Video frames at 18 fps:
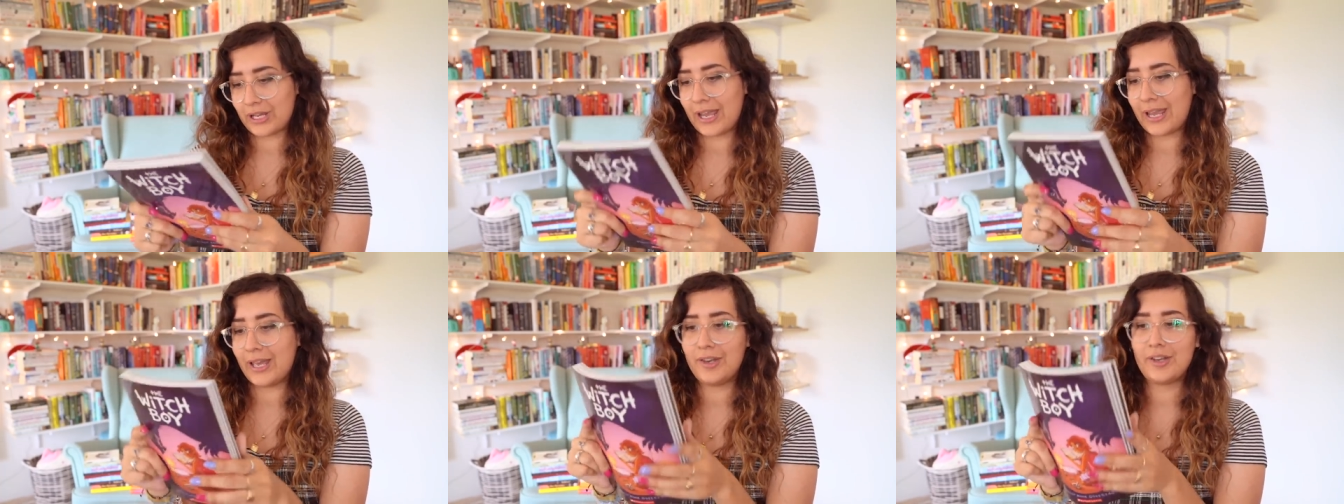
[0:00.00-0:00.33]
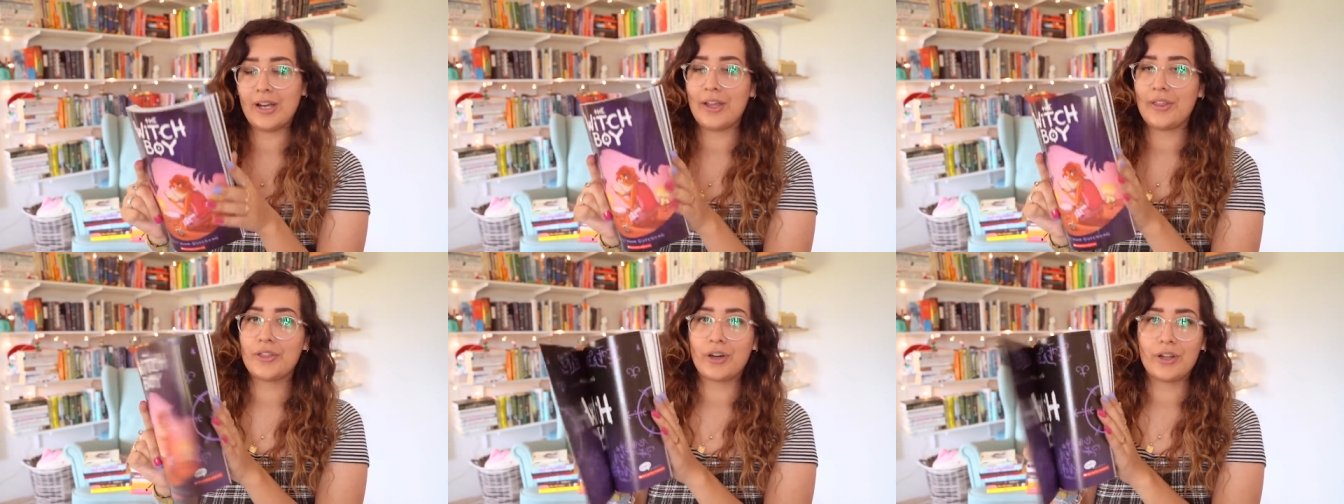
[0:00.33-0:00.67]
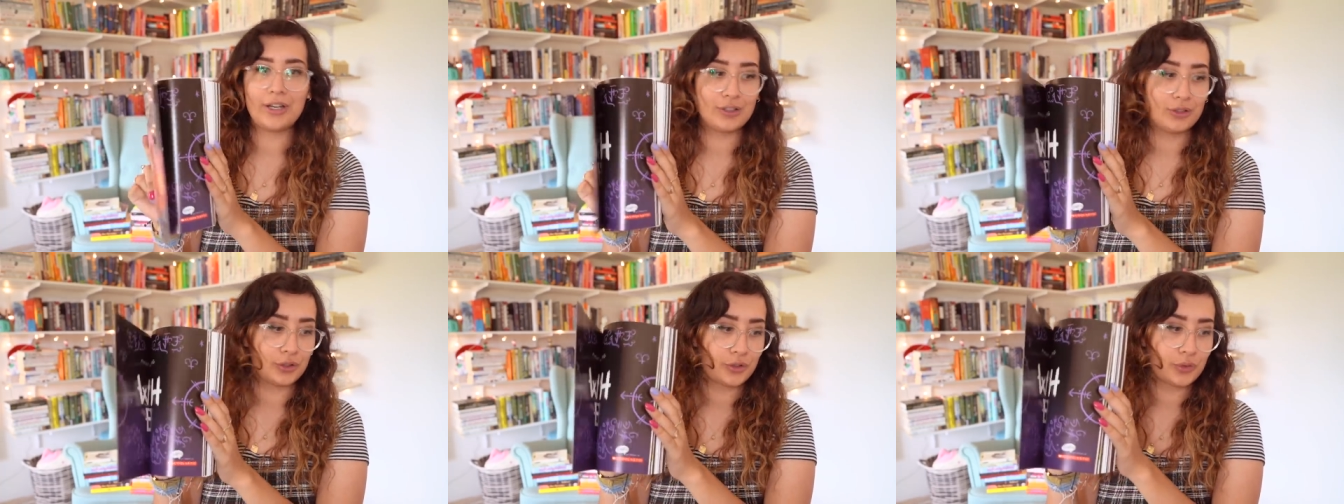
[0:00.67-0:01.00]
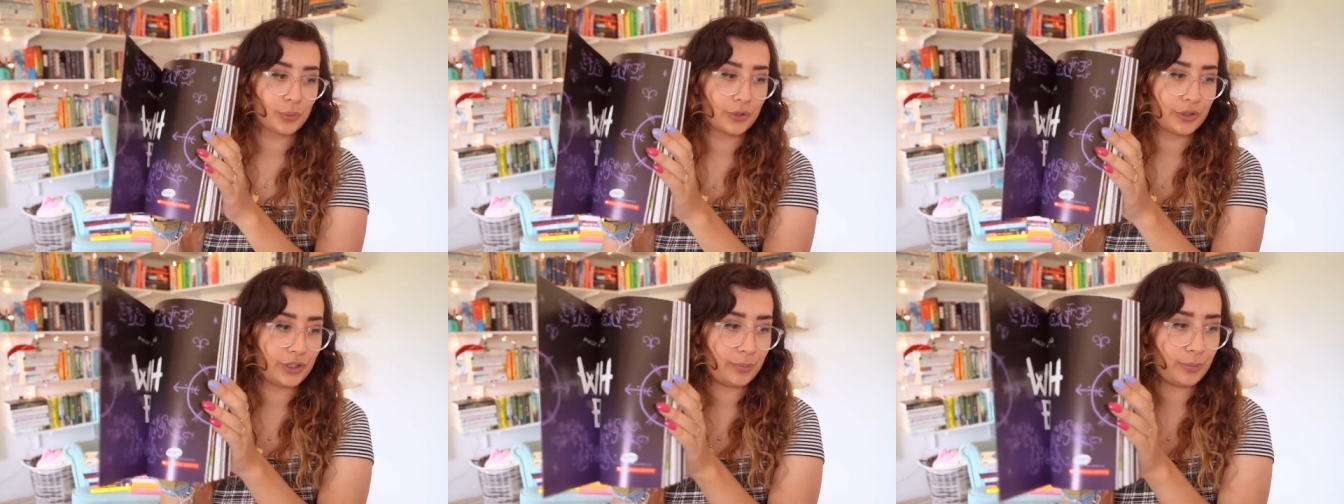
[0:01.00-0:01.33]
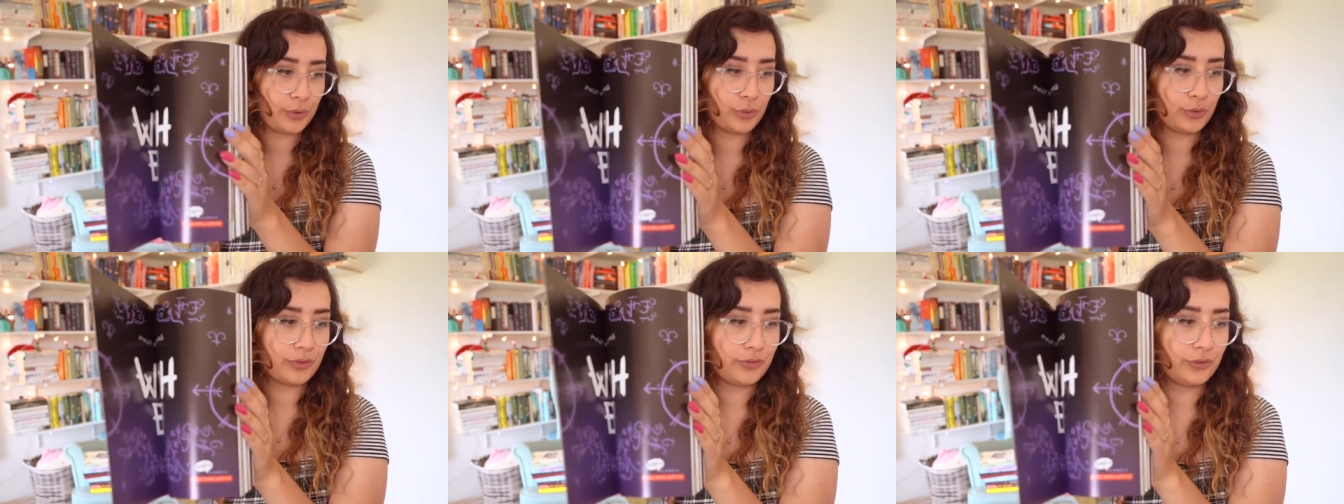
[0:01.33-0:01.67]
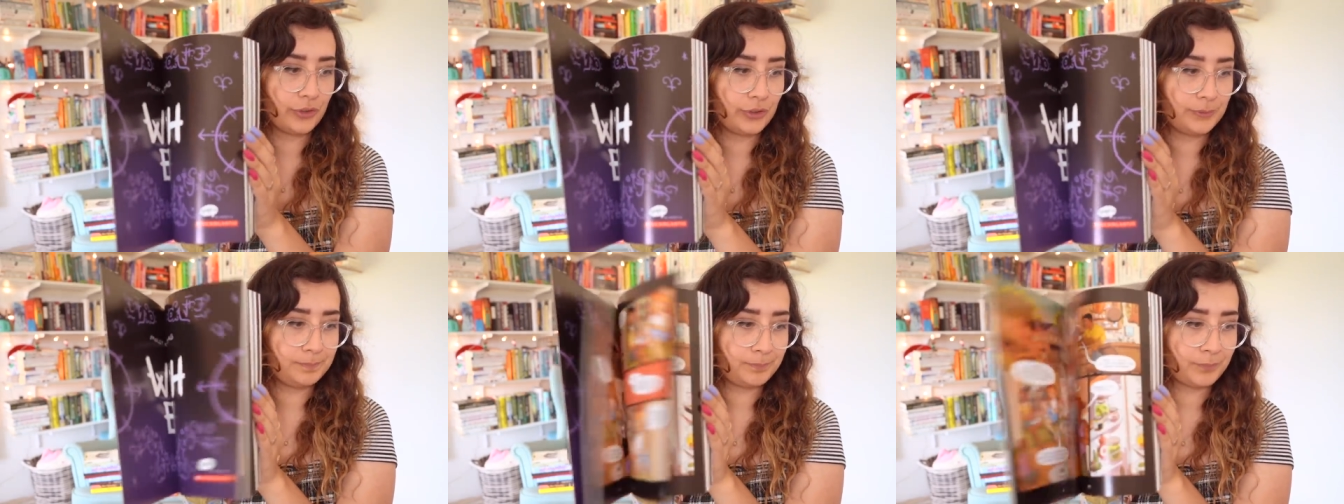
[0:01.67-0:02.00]
and I thought it looked really
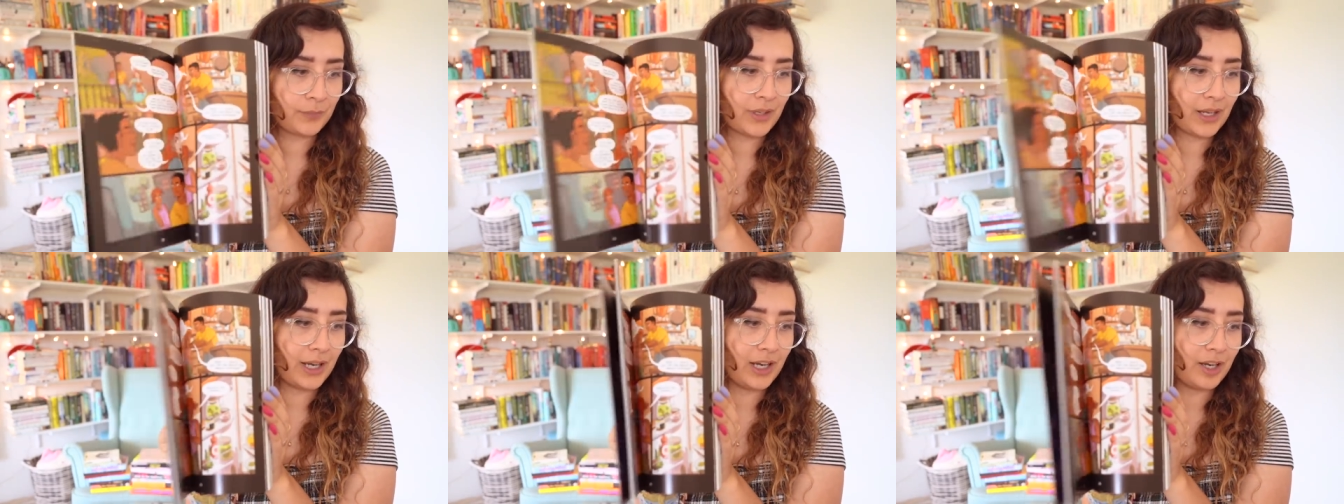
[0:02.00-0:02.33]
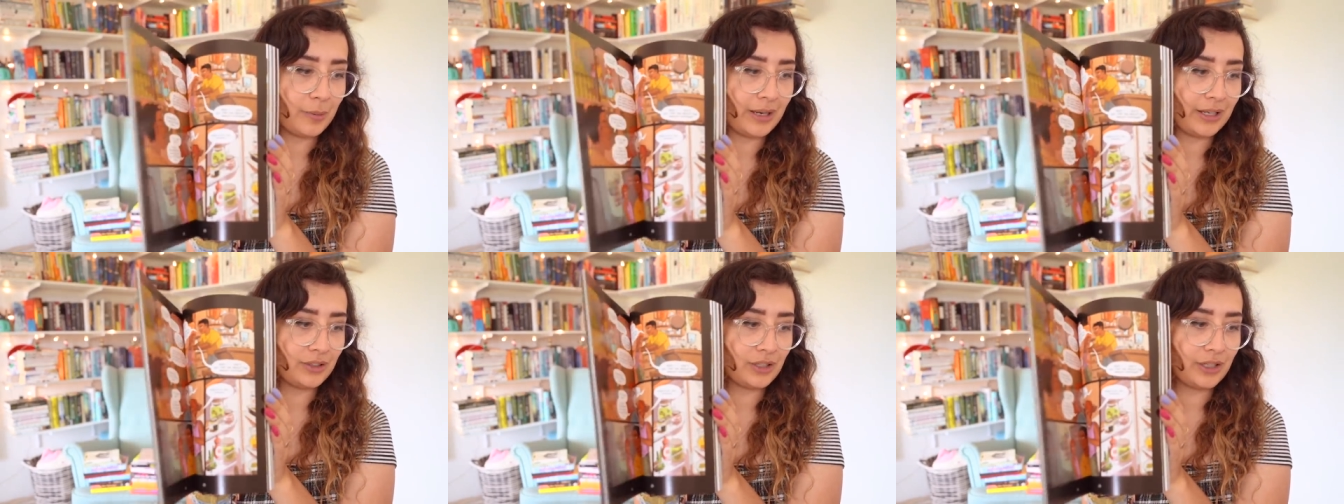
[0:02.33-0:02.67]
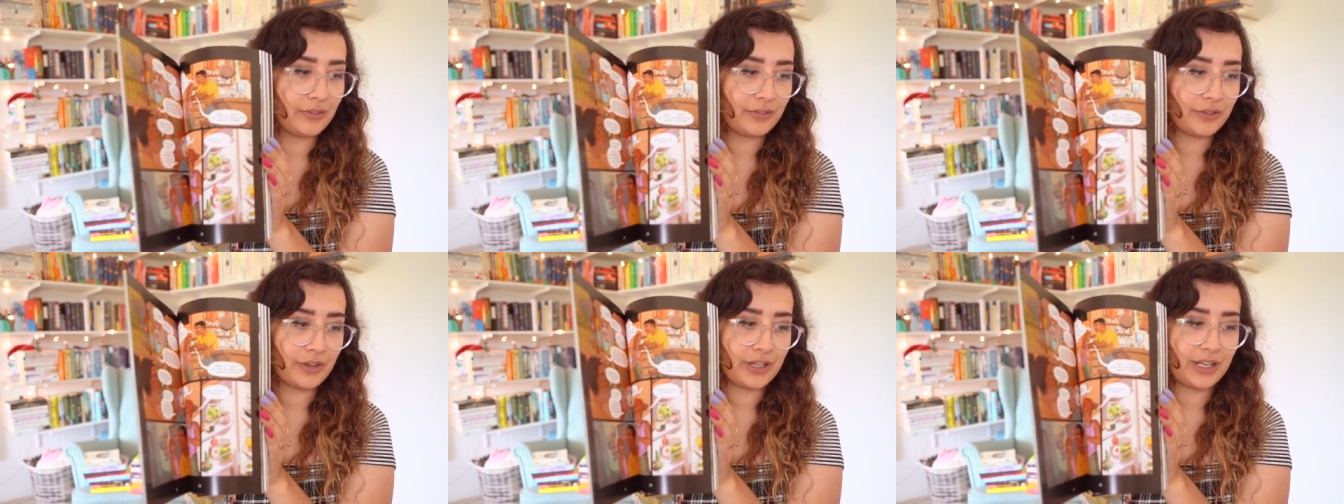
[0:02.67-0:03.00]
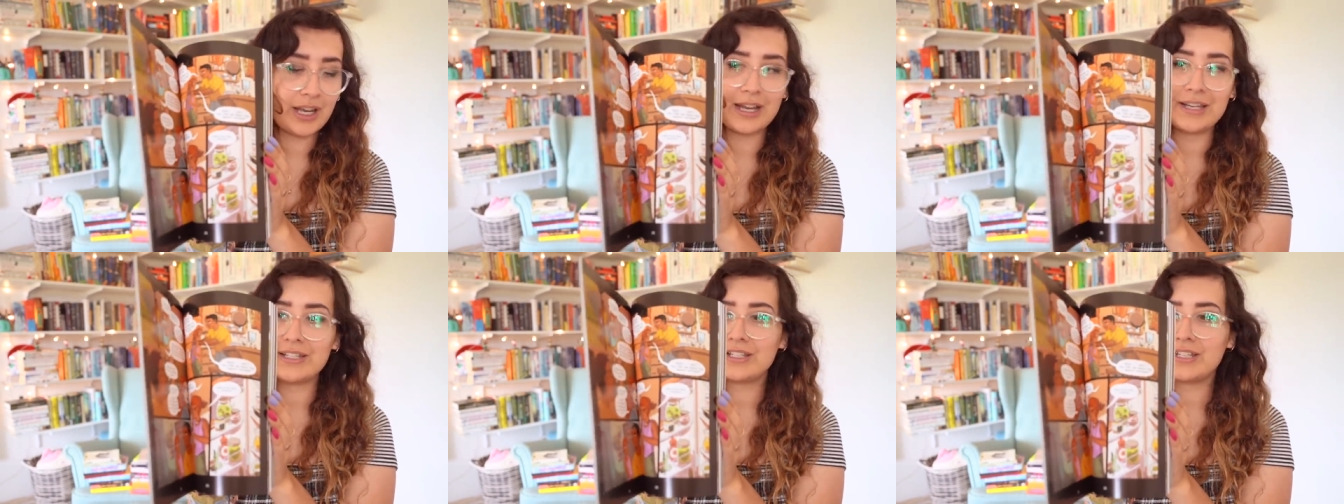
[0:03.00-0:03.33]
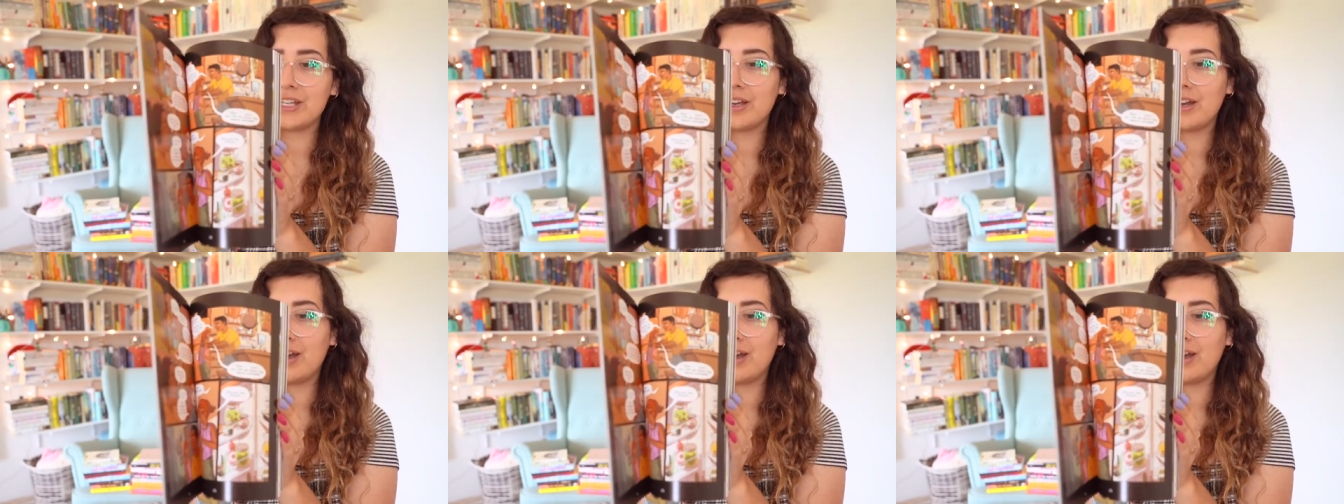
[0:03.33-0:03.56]
beautiful. Um, I loved the idea